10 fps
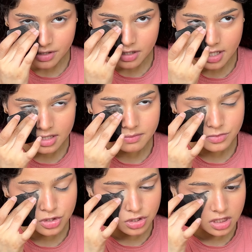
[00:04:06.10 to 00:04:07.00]
and I'm
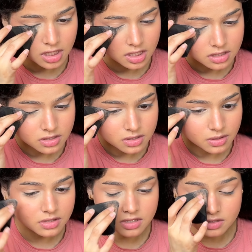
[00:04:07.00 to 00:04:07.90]
just
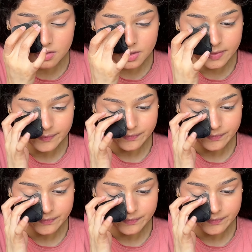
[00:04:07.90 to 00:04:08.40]
going to